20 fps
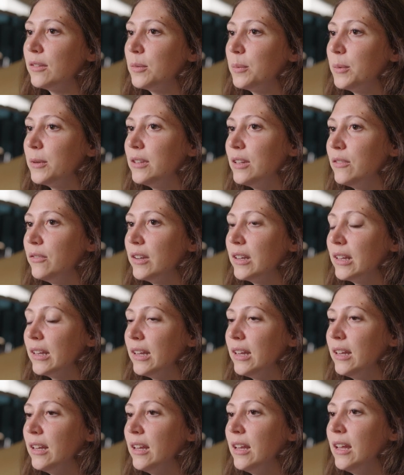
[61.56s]

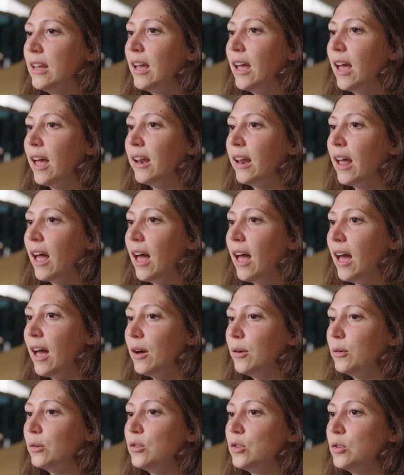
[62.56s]
specifically at
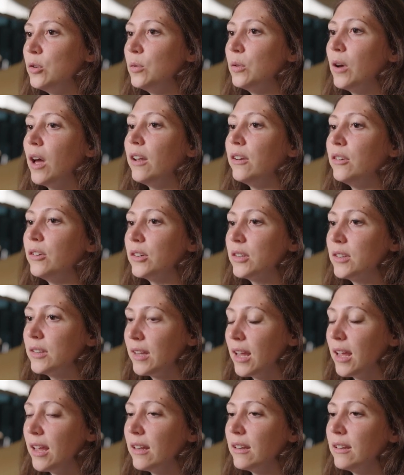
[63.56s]
how to
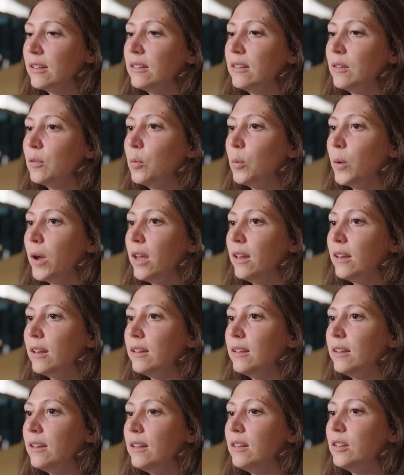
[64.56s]
understand the way
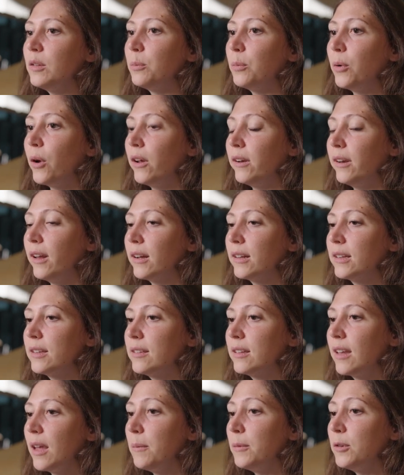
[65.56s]
that these
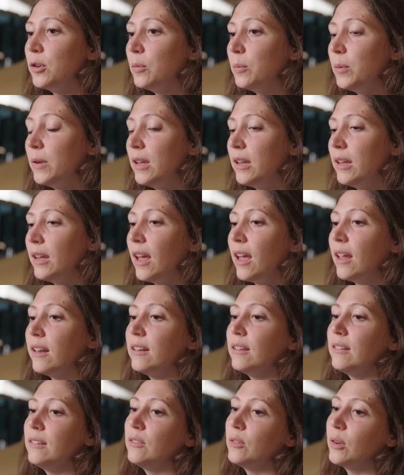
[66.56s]
products came to be
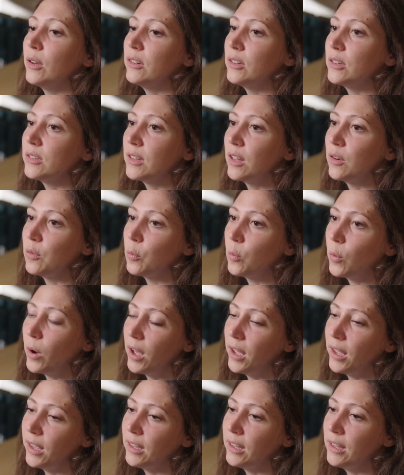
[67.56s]
and to understand
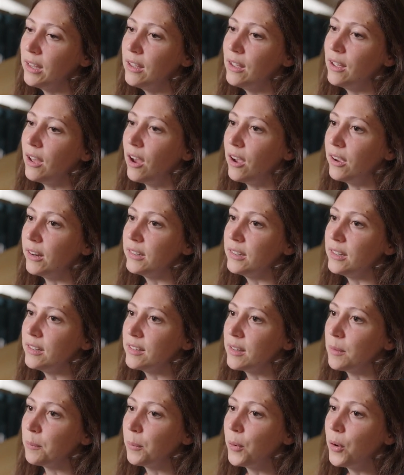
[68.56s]
why
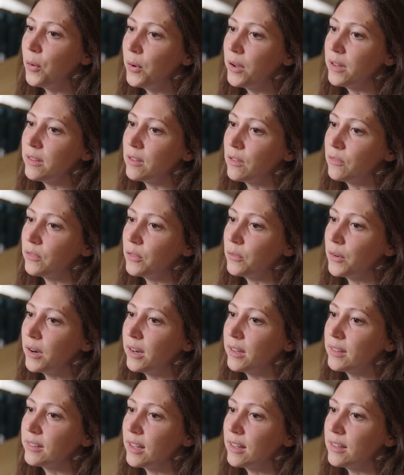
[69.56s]
artists and poets of the
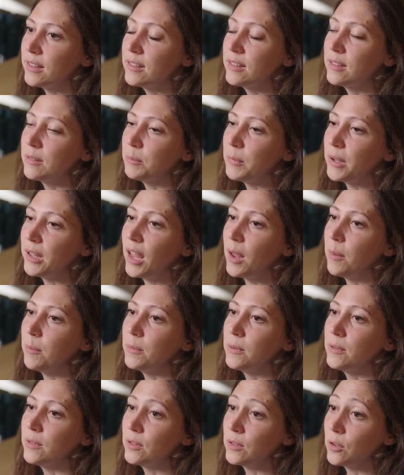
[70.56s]
Renaissance
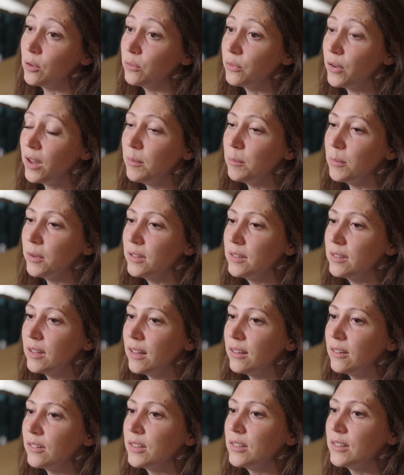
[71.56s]
became so famous
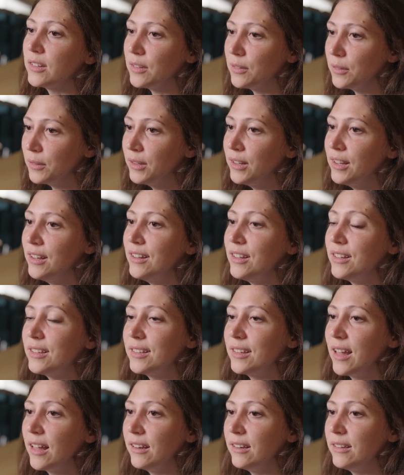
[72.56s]
and are still
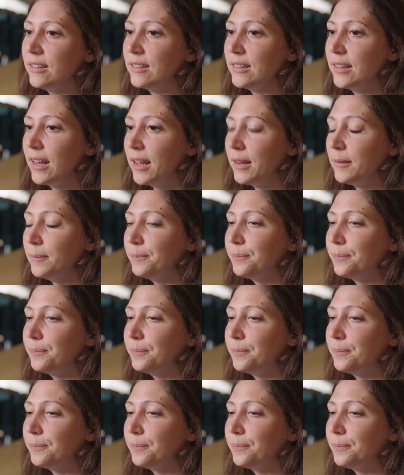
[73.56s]
studied today.